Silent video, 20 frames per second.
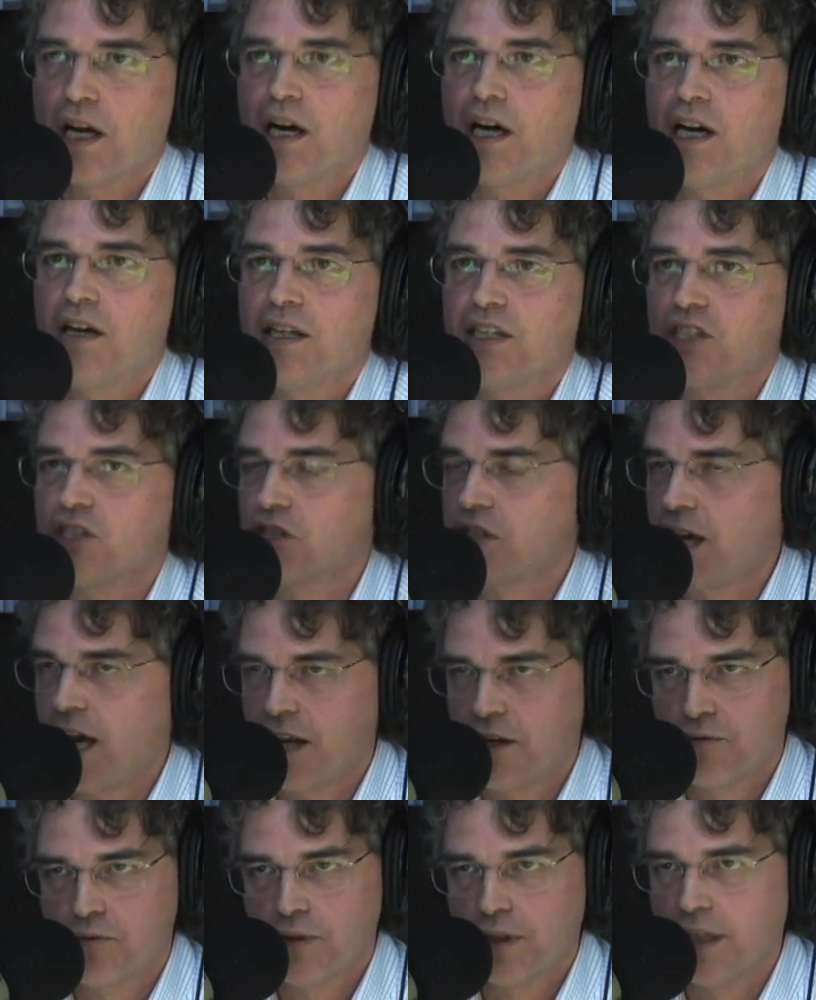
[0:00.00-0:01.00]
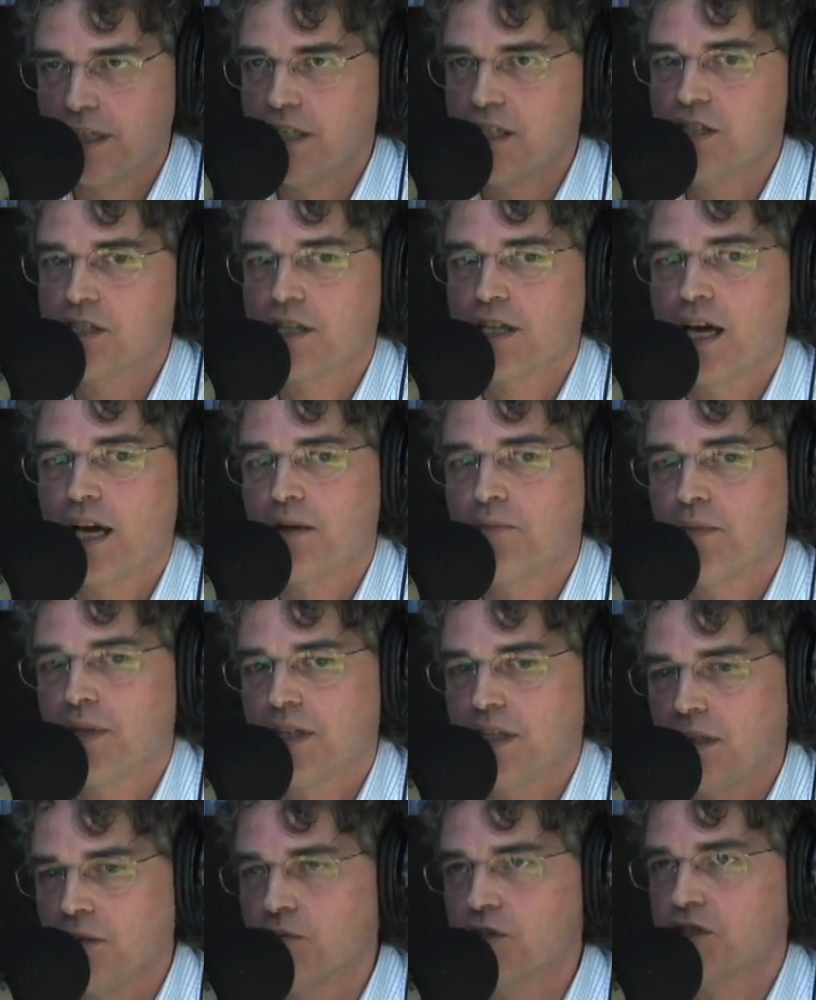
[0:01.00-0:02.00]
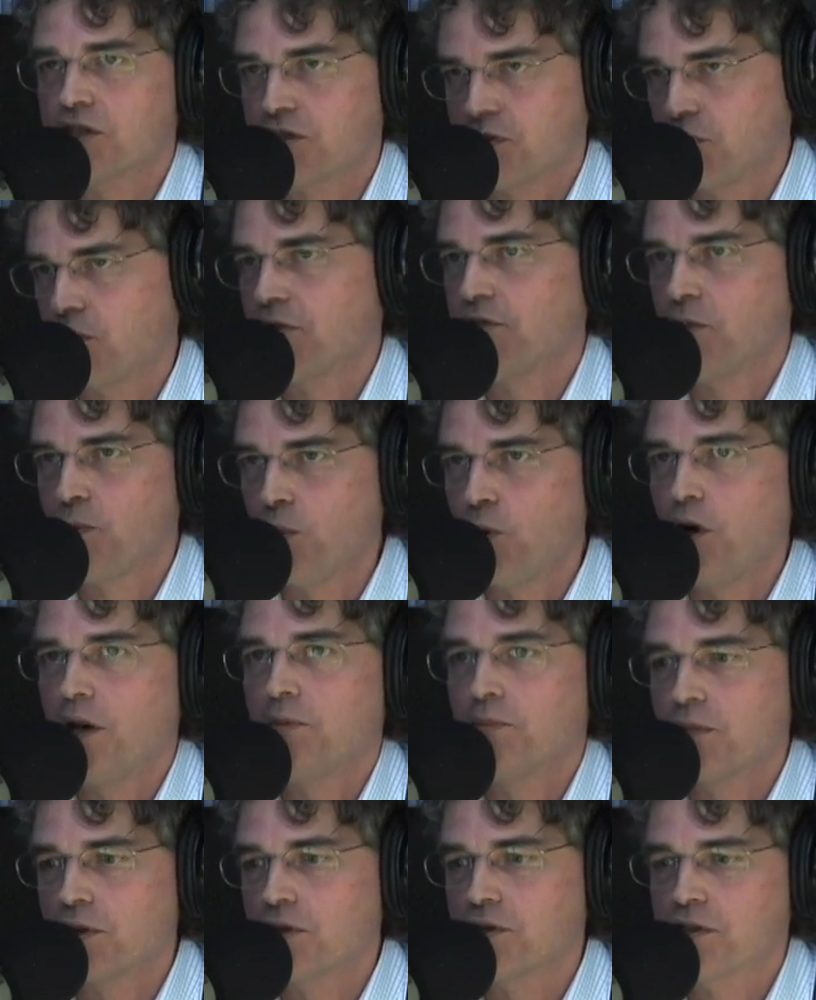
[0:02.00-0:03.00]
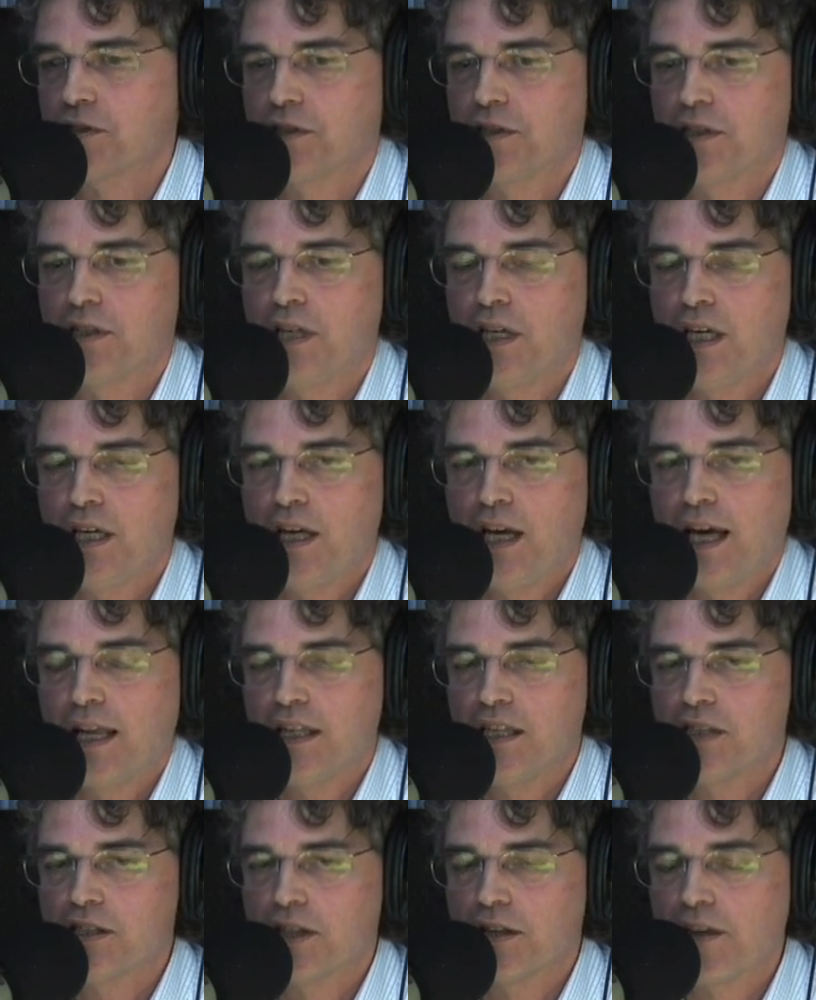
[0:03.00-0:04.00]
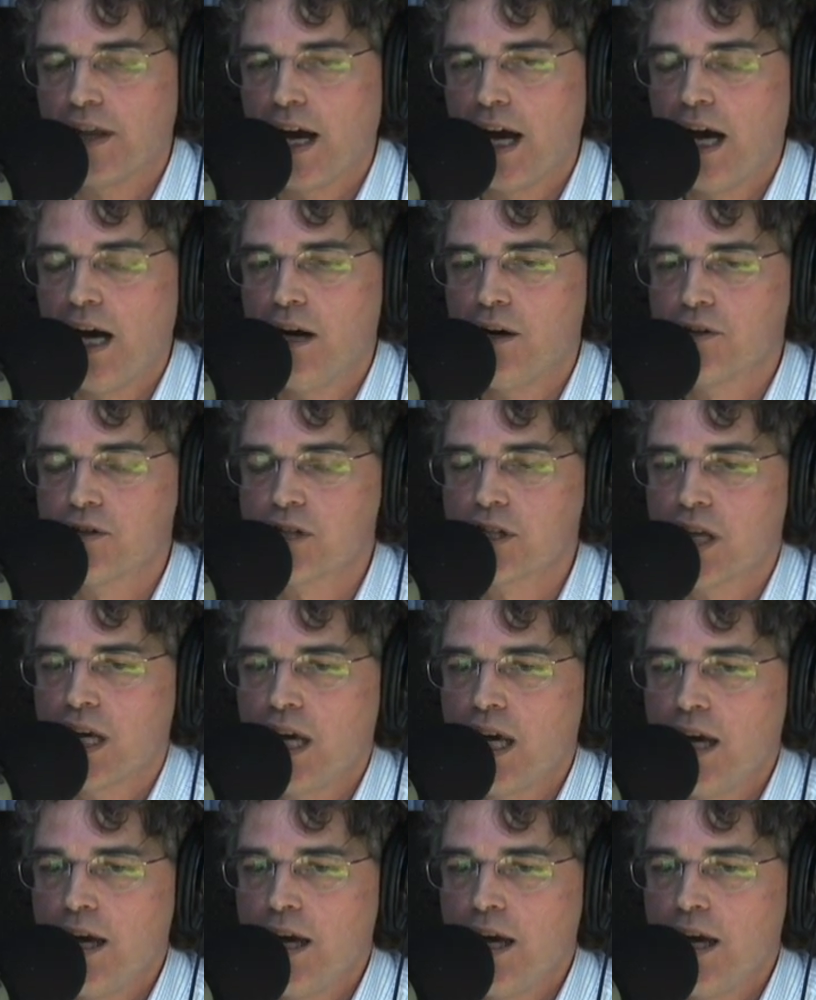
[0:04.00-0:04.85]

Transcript: It just hadn't released yet, but he was sort of a point person, at least in the House.